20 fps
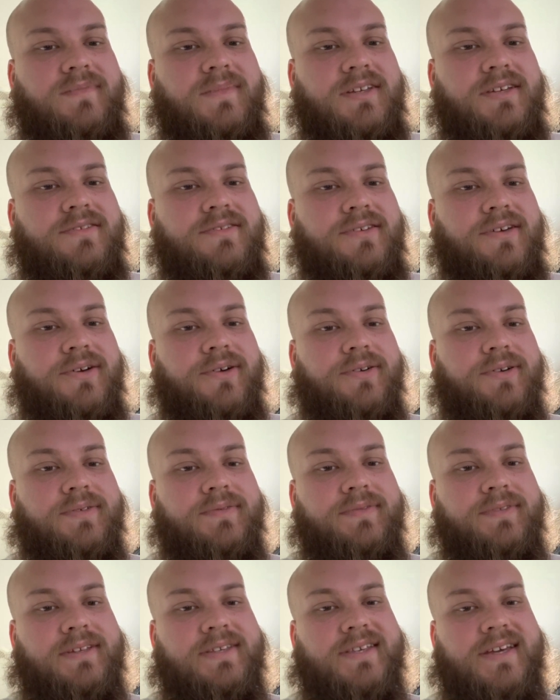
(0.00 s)
So
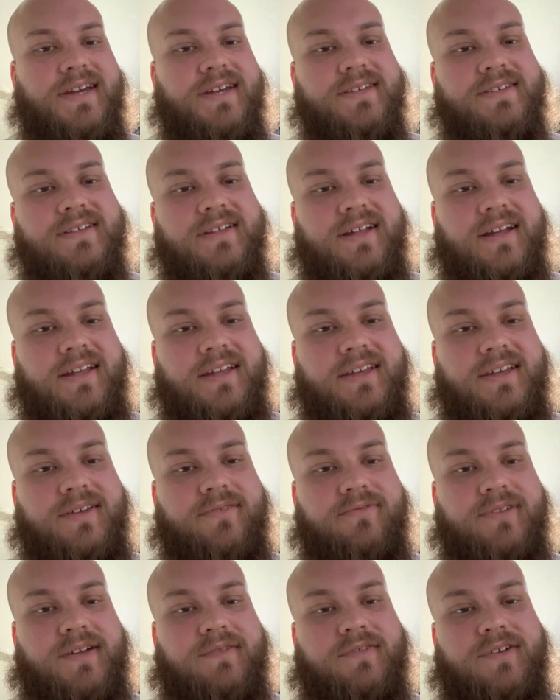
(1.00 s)
the taste that I
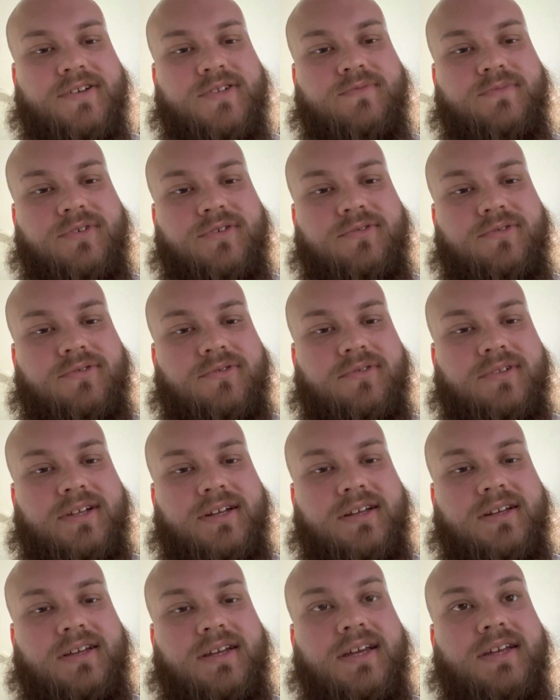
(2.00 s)
get whenever I smoke
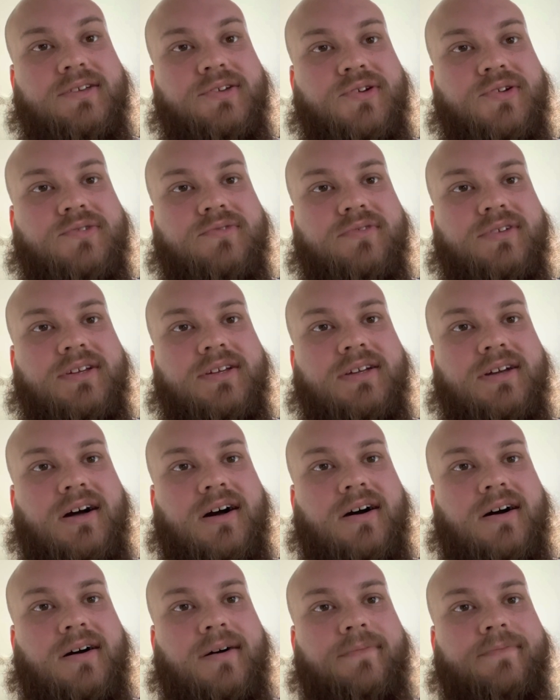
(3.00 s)
Orlik, it usually
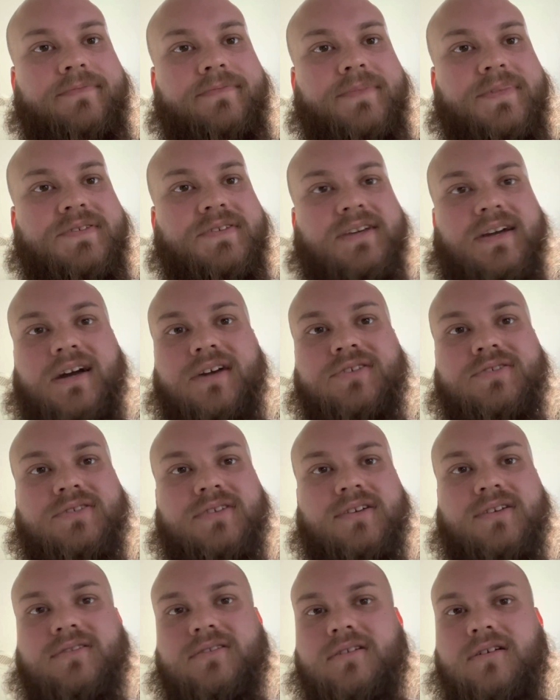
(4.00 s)
this is kind of
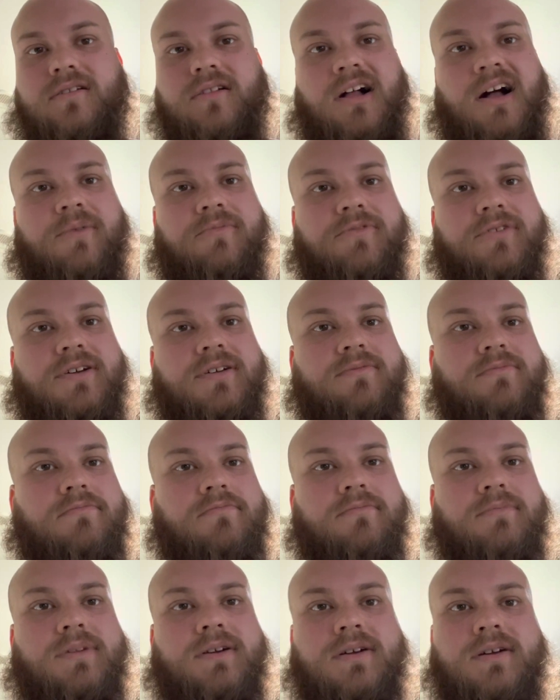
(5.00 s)
just a conglomerate.
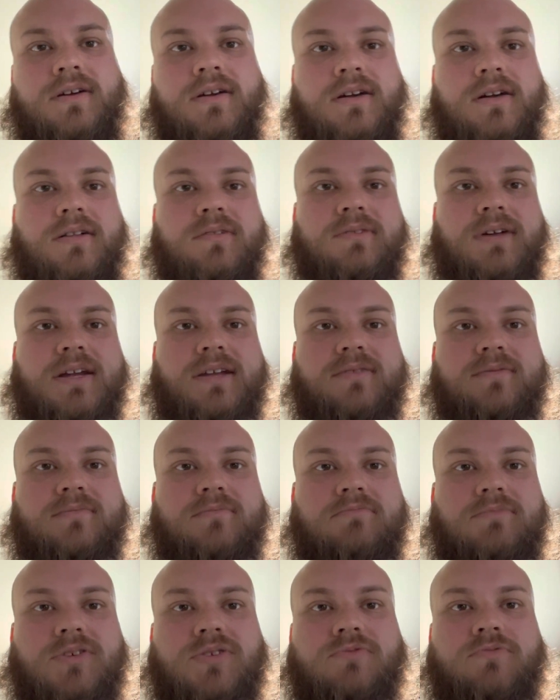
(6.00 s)
Like,
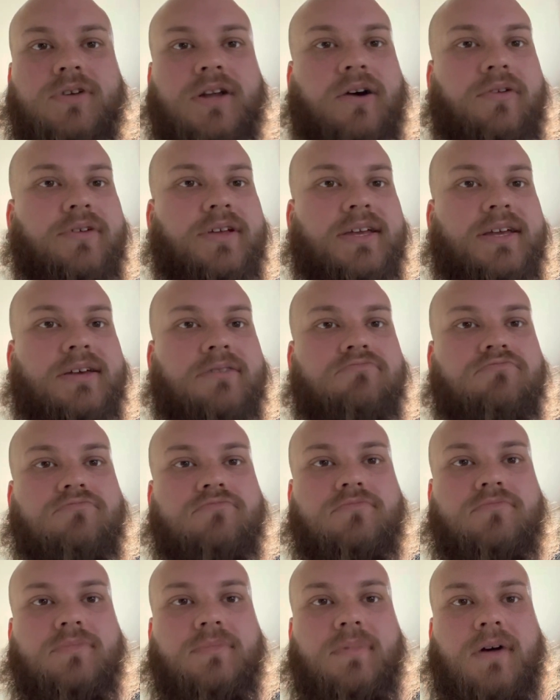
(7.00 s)
this is what I'll get
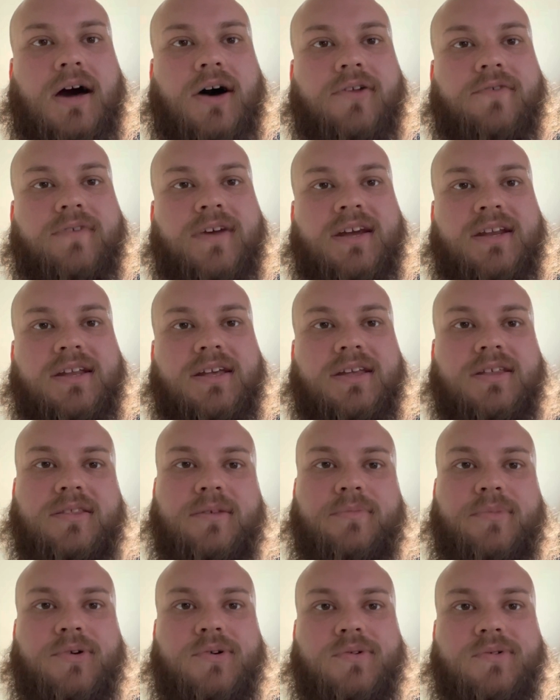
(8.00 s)
out of any of
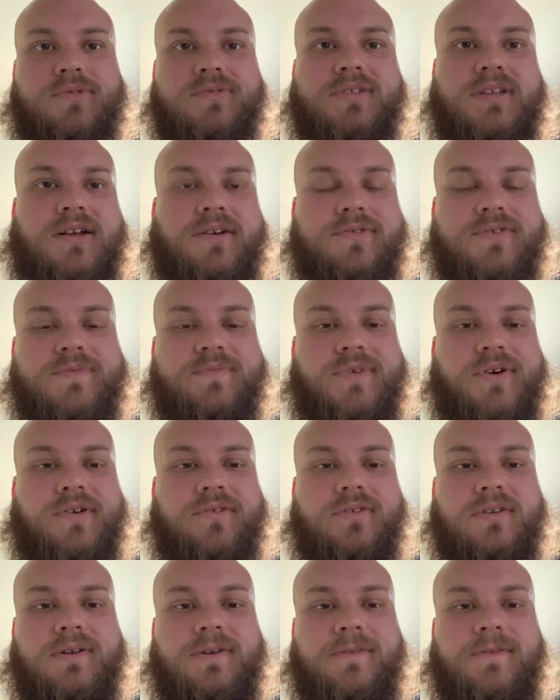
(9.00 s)
the bowls that I'll smoke.